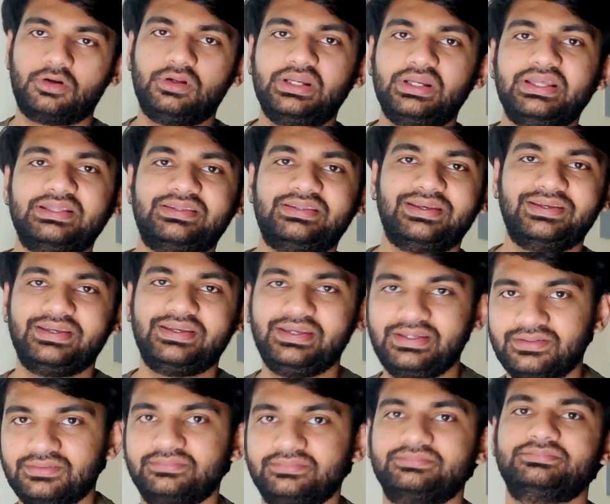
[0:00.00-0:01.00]
trolley
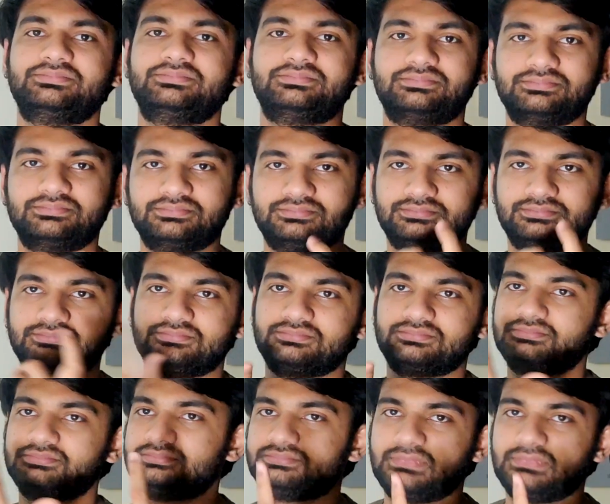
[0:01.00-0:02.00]
thingy,
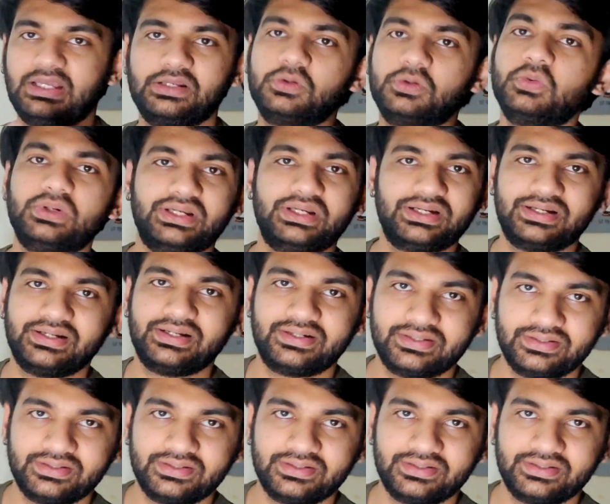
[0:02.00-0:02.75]
I'll Google it